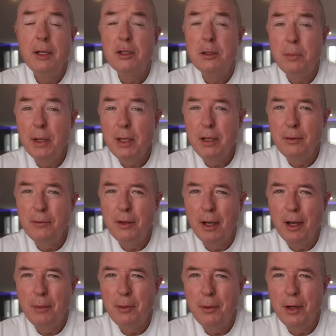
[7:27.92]
And speaking of
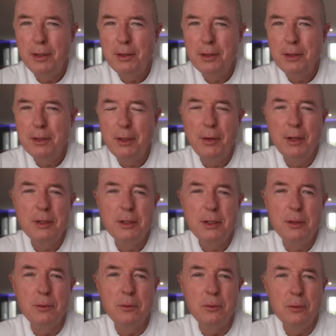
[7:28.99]
collaborations, there are
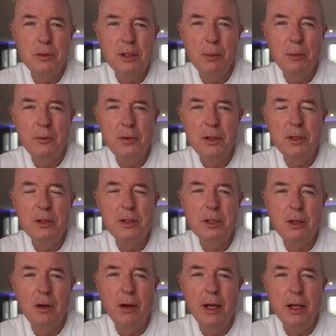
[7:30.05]
still some of these
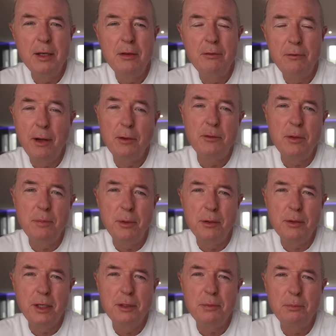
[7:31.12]
signed Valtteri
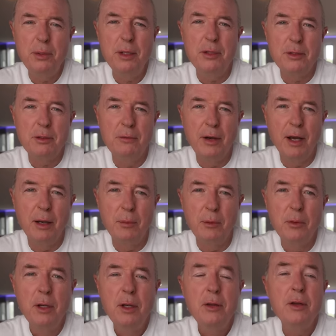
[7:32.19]
Bottas prints available.